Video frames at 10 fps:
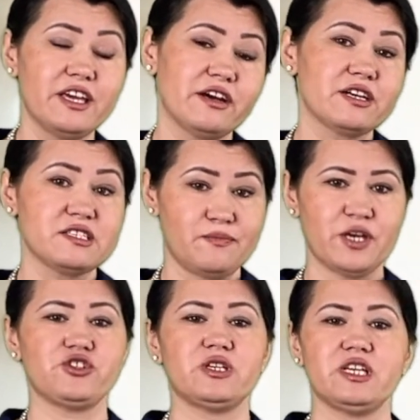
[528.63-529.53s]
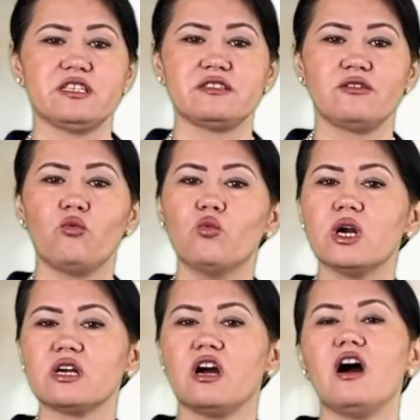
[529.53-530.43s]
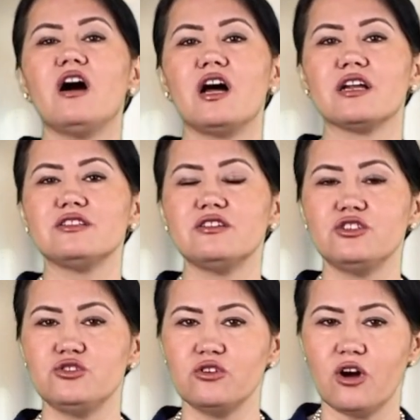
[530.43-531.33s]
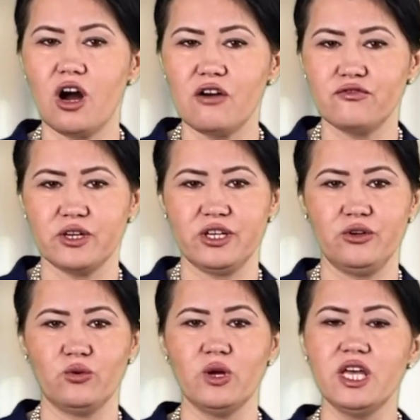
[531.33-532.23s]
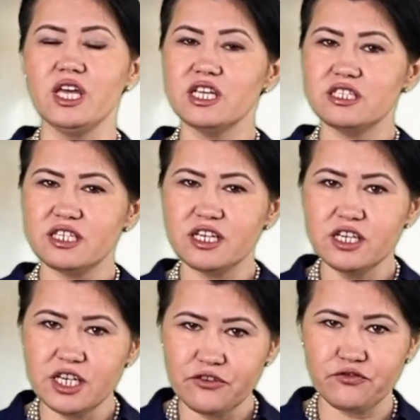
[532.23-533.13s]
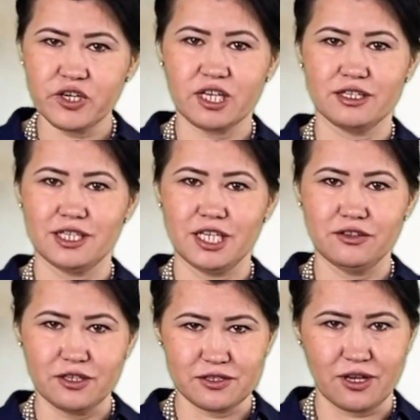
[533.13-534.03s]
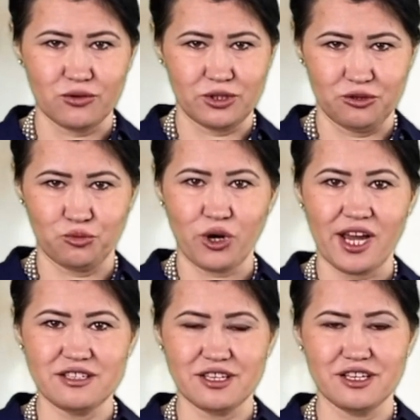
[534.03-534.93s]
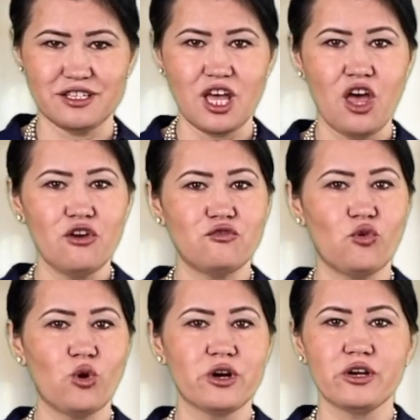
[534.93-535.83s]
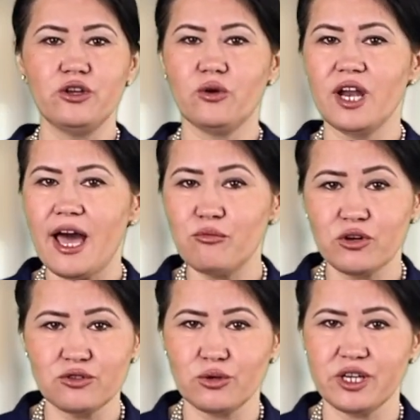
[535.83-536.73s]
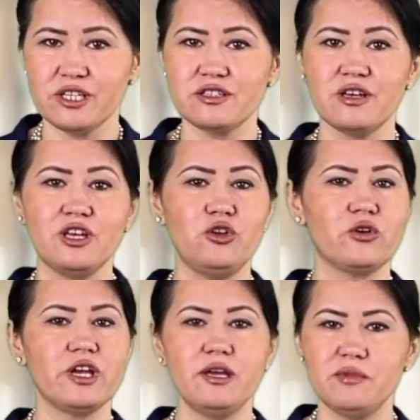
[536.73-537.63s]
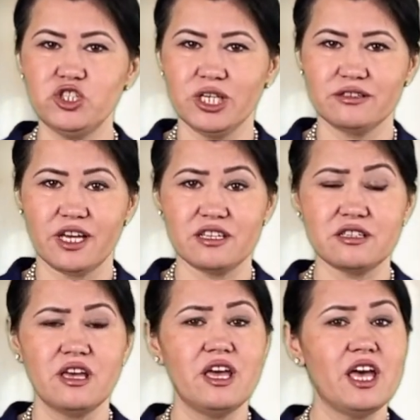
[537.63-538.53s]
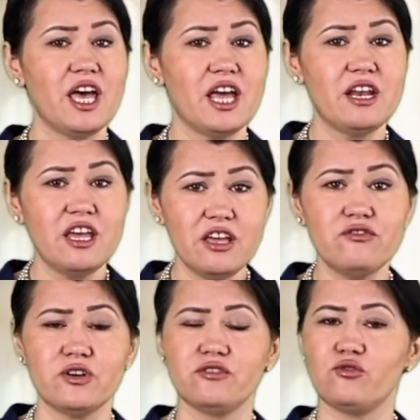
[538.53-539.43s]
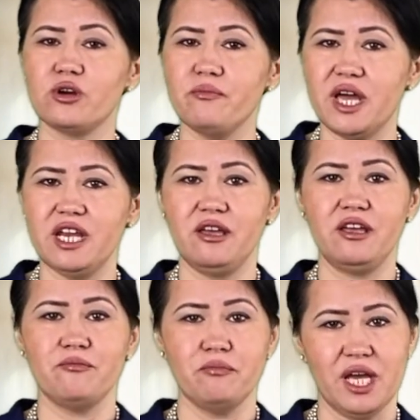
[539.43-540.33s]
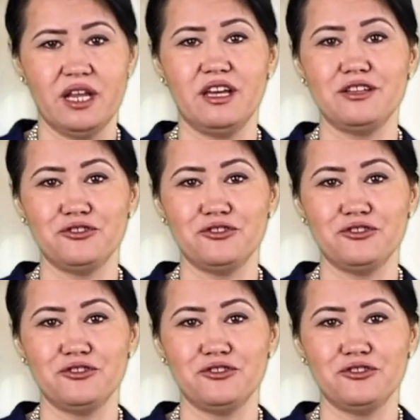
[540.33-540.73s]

care specialists work hard to offer you significantly discounted prices for your laboratories, your imaging tests, and even for many, many